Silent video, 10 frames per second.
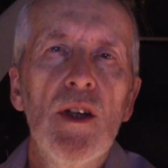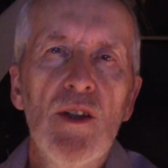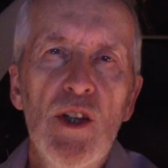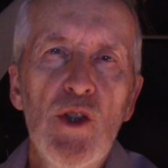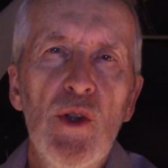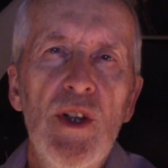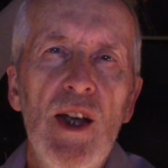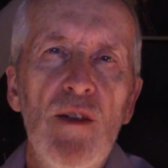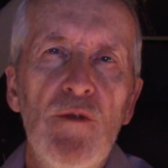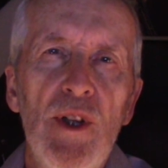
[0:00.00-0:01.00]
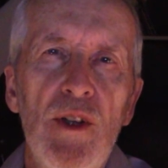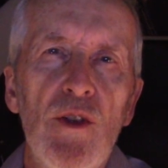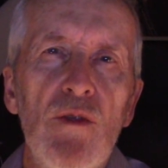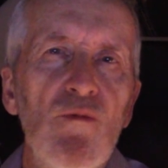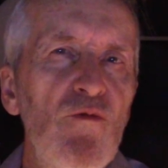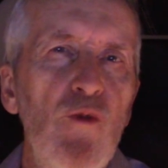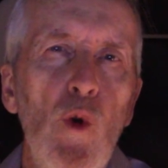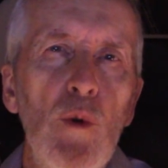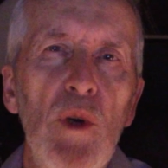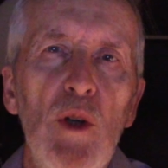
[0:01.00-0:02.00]
They should have like
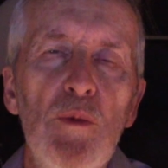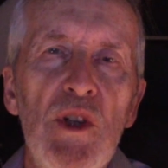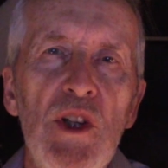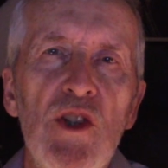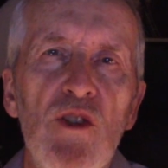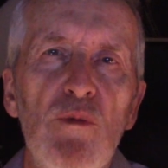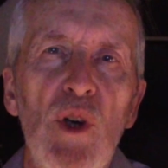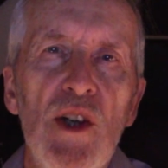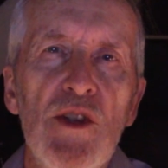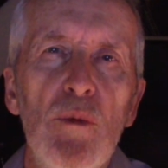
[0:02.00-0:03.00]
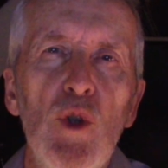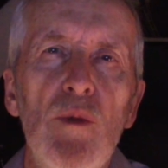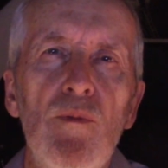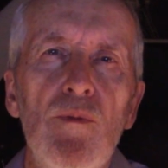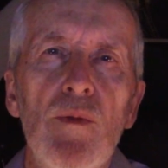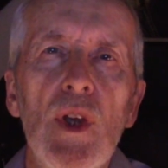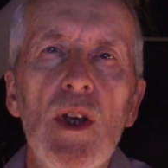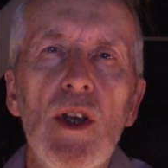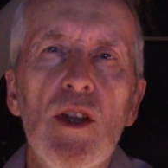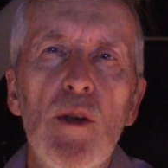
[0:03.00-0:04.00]
4 bulbs each if possible.
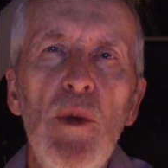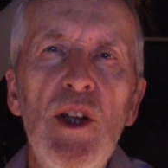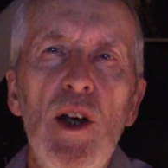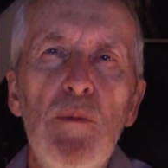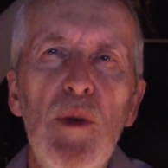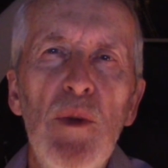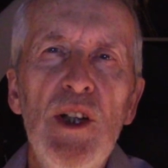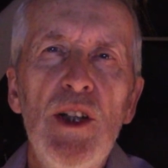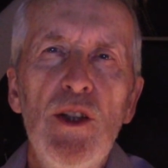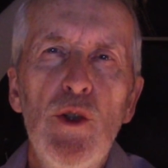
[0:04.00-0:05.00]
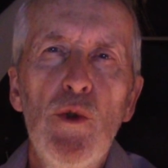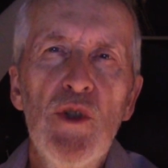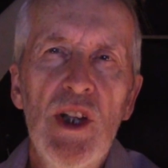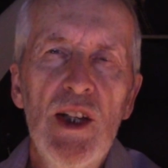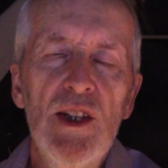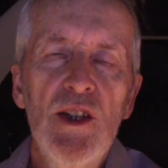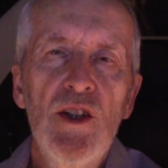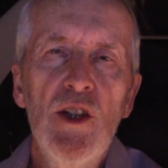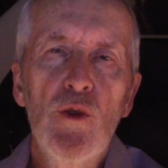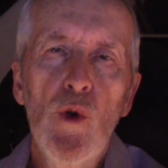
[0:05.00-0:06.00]
There may not be many used
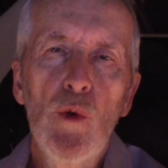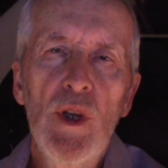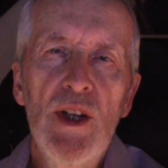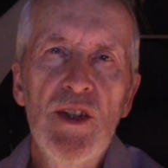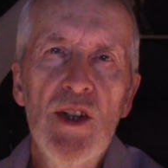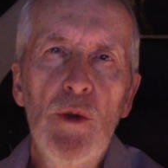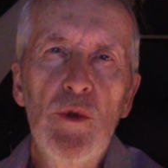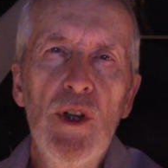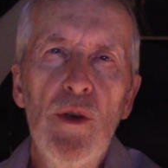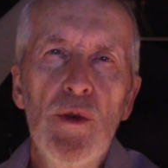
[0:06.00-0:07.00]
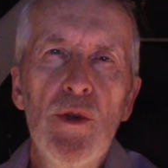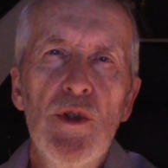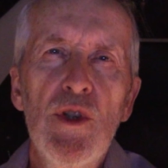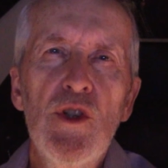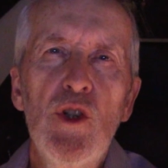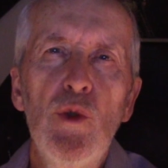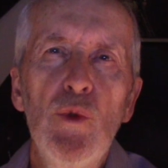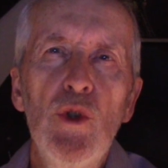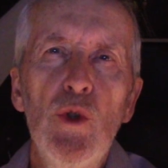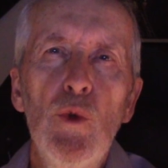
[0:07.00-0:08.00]
LED grow lights out there. They're just too
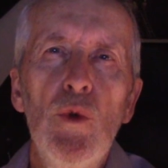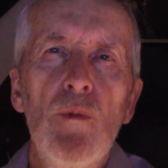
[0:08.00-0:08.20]
new.